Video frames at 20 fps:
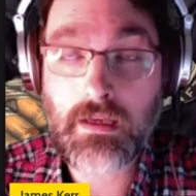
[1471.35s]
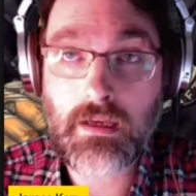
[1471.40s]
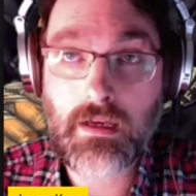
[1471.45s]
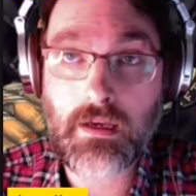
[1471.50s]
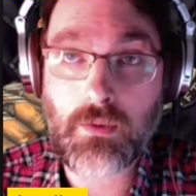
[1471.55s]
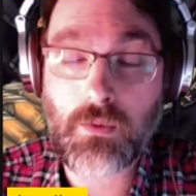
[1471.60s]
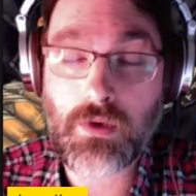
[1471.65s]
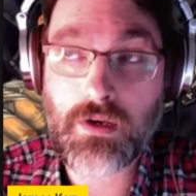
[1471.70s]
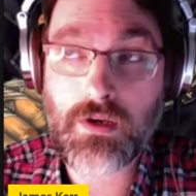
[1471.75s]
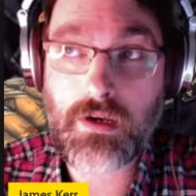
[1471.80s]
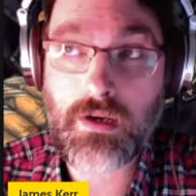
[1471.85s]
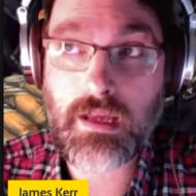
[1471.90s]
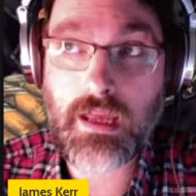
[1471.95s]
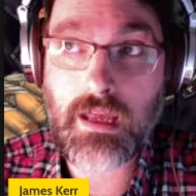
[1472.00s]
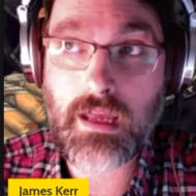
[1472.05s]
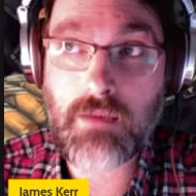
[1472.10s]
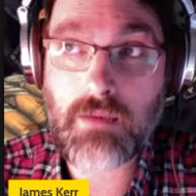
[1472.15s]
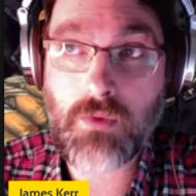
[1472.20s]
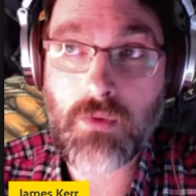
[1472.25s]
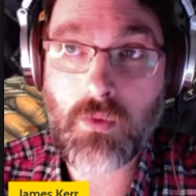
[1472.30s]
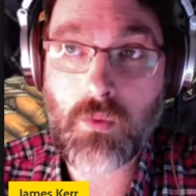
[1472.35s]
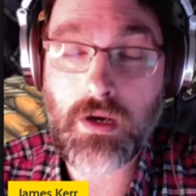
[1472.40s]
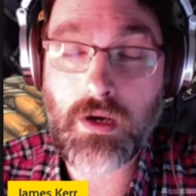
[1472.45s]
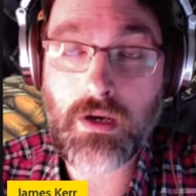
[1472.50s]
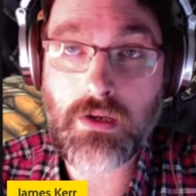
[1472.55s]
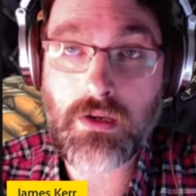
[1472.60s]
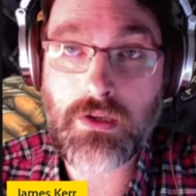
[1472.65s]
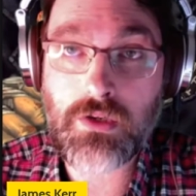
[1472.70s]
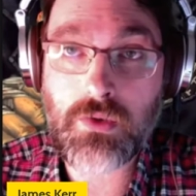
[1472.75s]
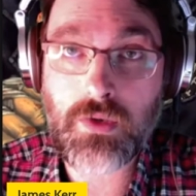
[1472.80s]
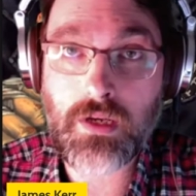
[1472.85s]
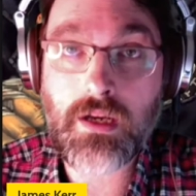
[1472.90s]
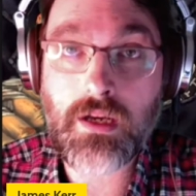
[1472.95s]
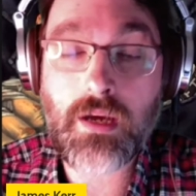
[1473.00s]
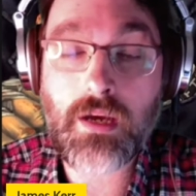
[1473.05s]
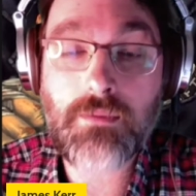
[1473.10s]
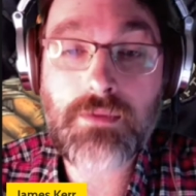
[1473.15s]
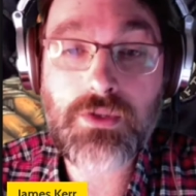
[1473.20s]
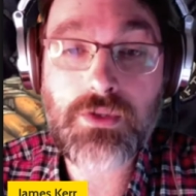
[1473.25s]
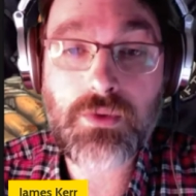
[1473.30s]
I wanted a game where you could
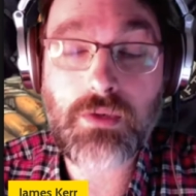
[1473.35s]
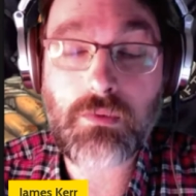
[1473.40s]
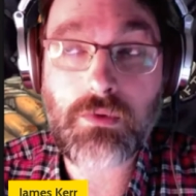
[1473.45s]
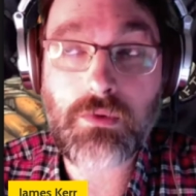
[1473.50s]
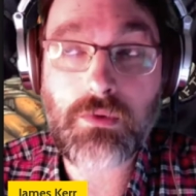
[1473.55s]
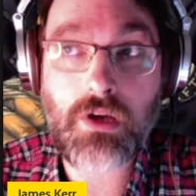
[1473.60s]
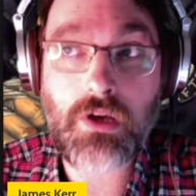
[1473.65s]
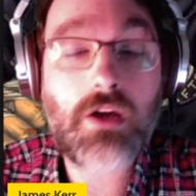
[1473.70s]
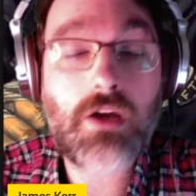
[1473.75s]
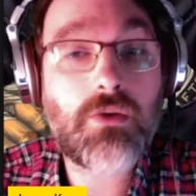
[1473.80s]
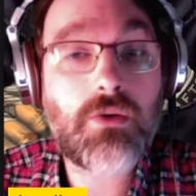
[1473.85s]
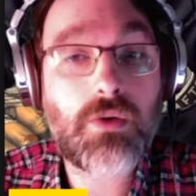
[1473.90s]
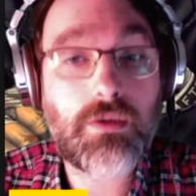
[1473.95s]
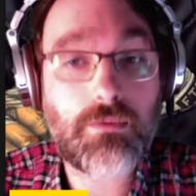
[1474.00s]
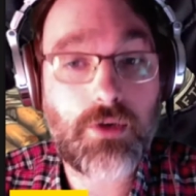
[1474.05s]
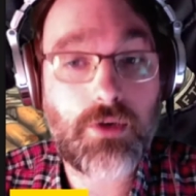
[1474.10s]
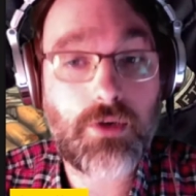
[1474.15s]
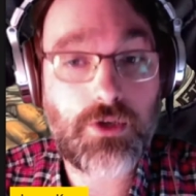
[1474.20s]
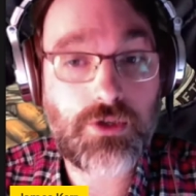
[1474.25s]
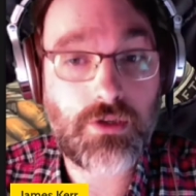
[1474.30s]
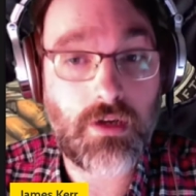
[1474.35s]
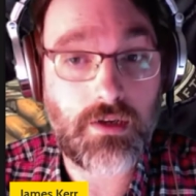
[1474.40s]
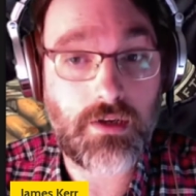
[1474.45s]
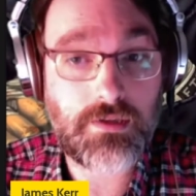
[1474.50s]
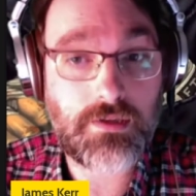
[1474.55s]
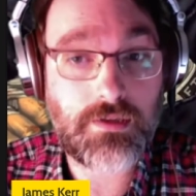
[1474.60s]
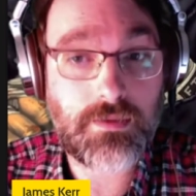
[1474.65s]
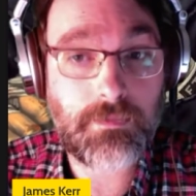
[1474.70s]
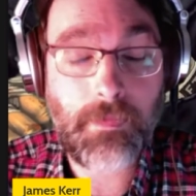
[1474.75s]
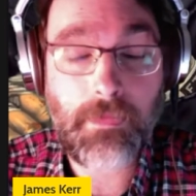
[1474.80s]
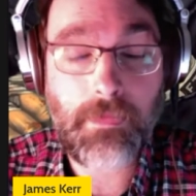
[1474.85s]
come to it not knowing martial arts,